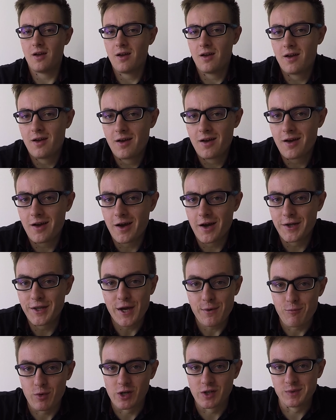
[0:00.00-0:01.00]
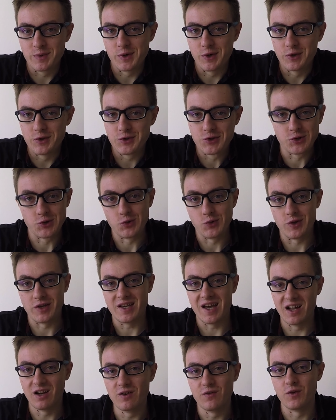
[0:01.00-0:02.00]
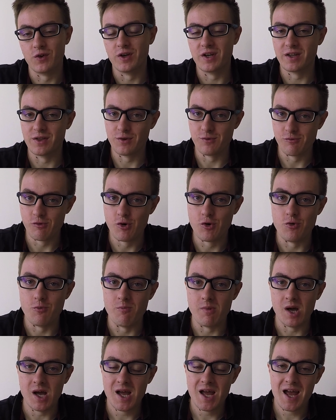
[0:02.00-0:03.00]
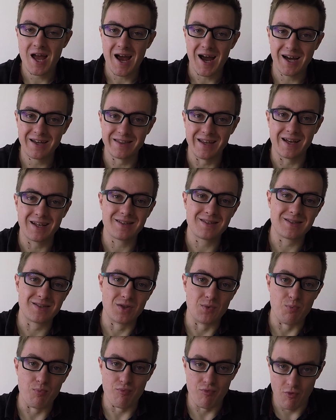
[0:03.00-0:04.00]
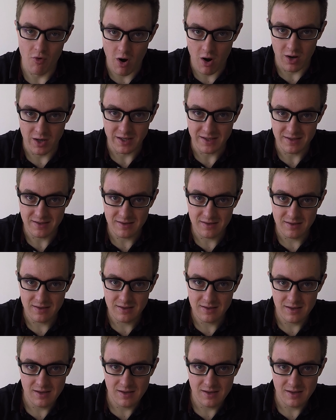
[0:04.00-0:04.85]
And that brings me on to the elephant in the room, and that's the price.